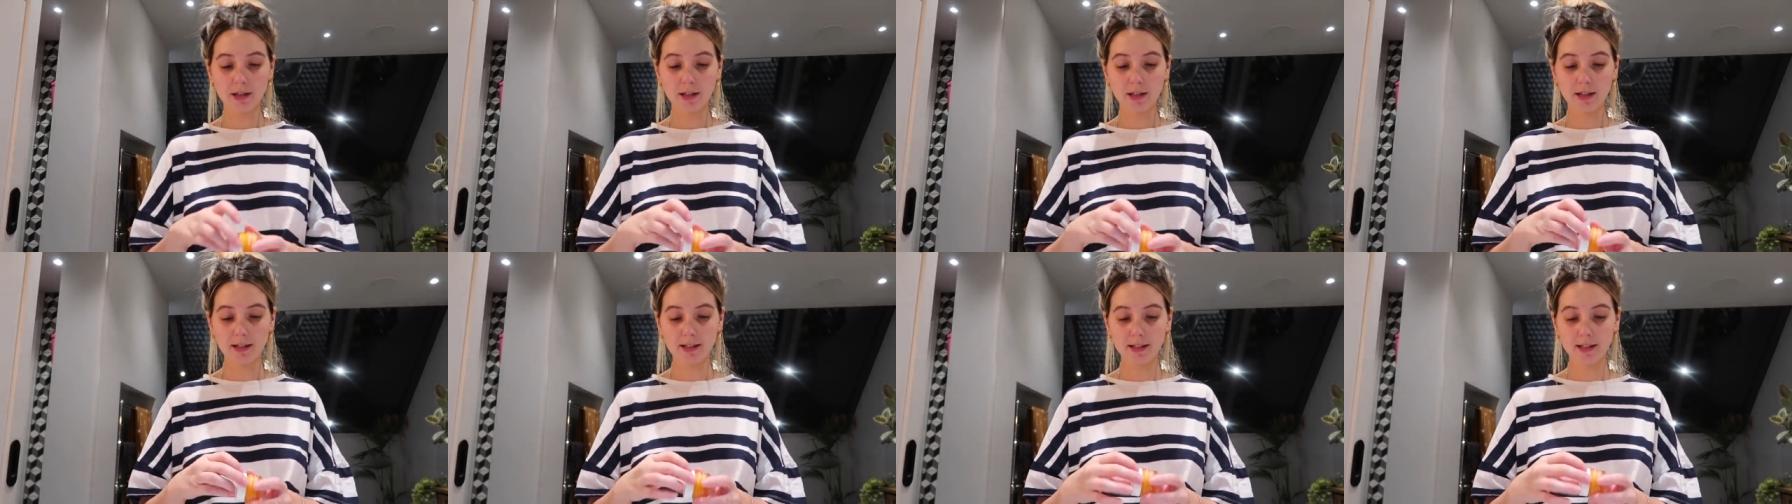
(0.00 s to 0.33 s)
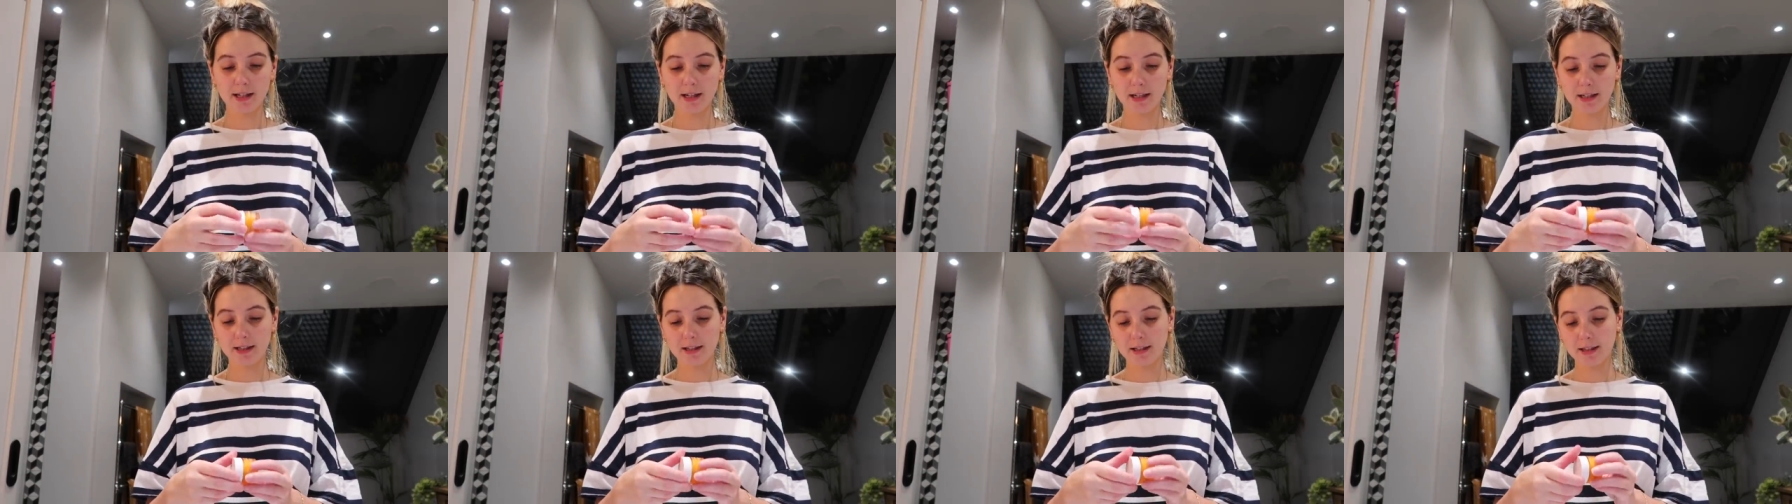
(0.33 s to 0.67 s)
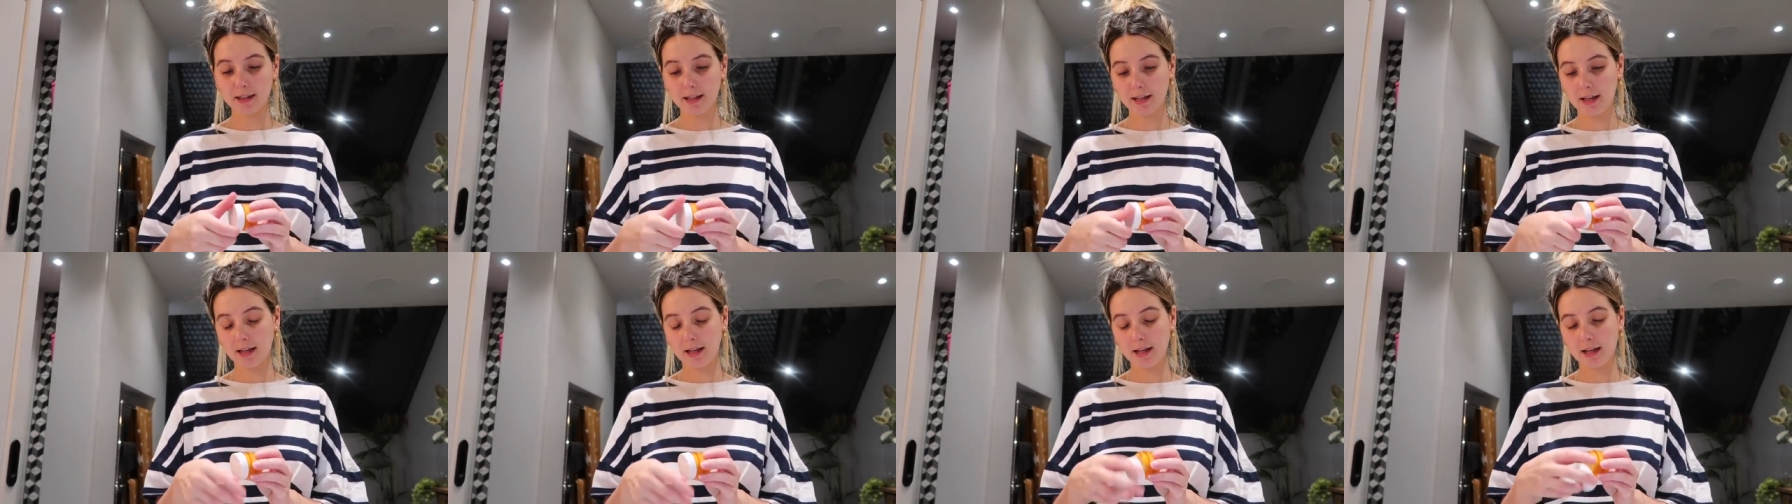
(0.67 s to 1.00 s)
This is
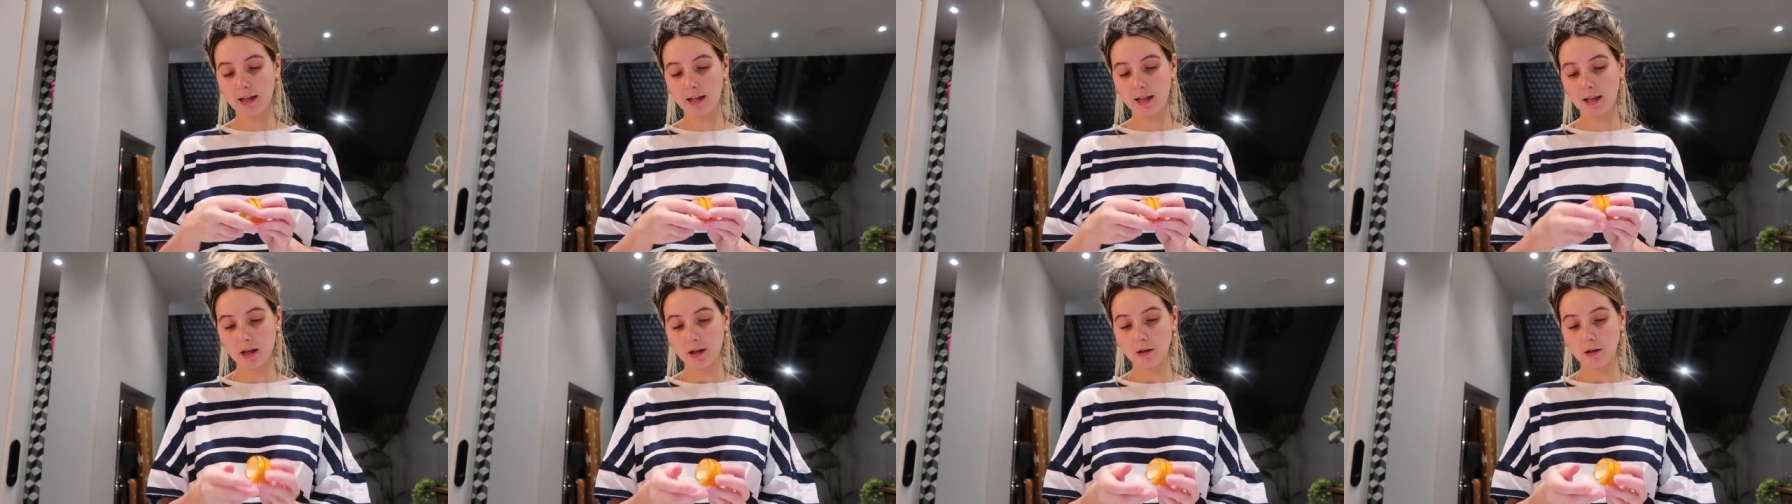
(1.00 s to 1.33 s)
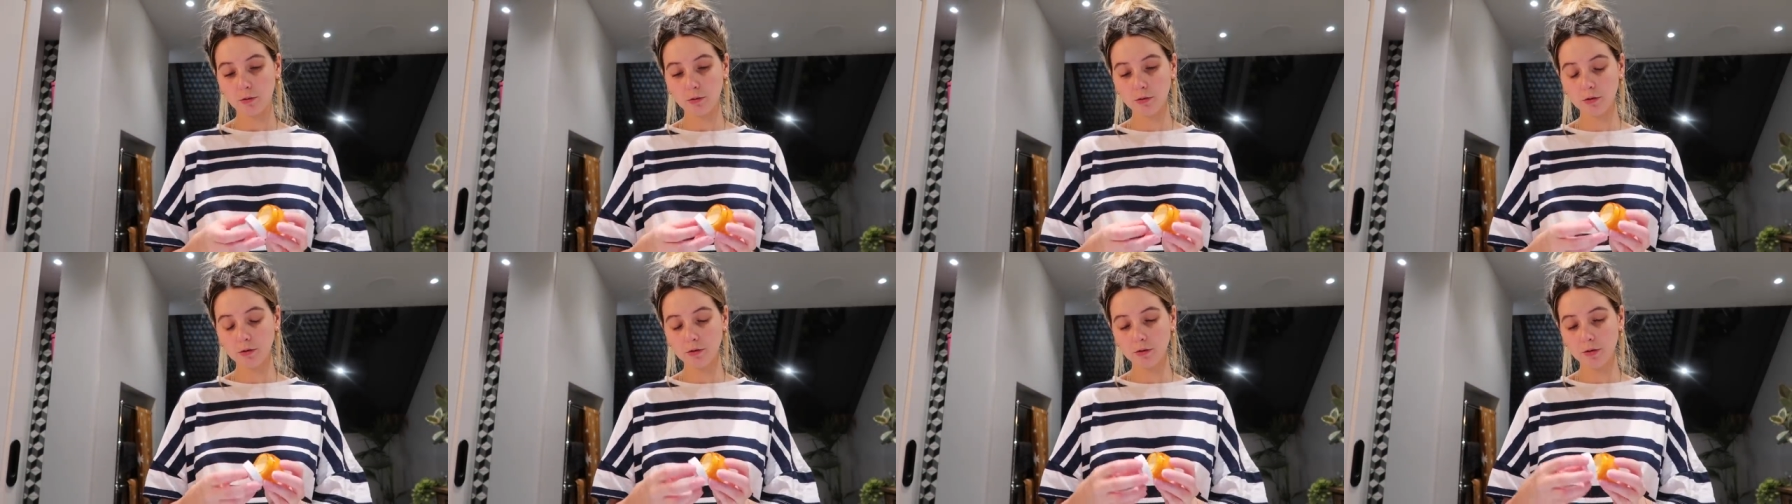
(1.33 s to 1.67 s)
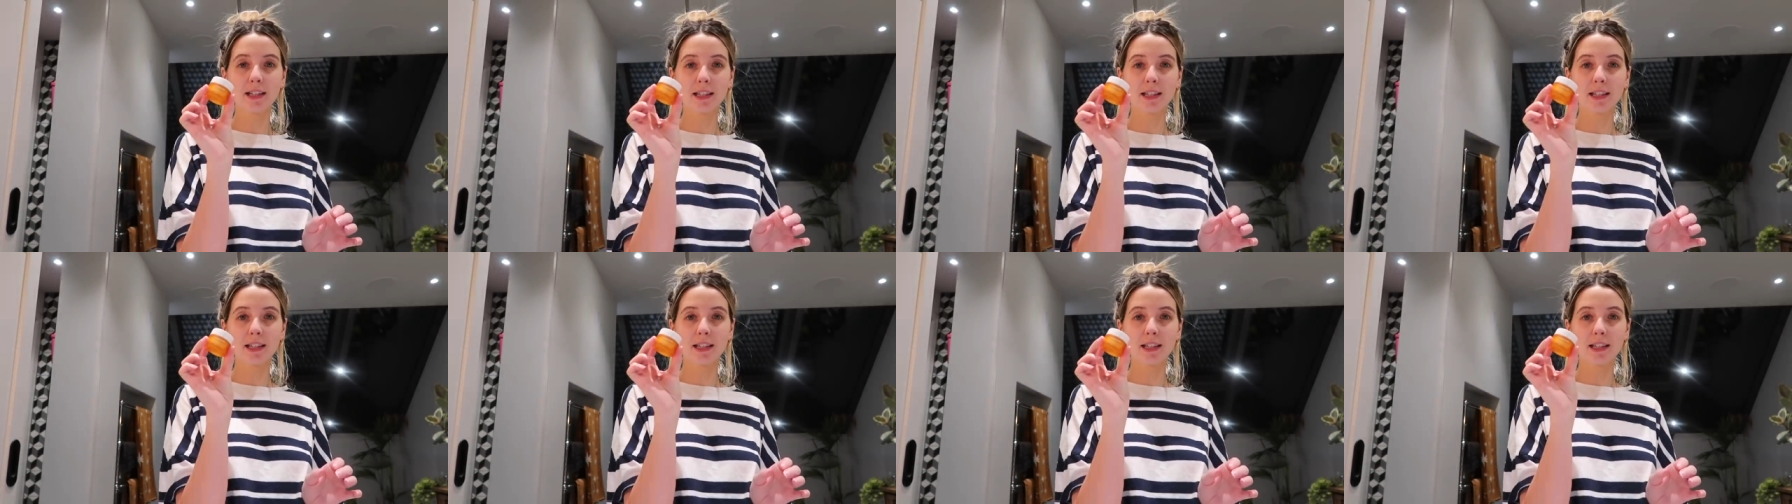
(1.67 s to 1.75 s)
the, whoop,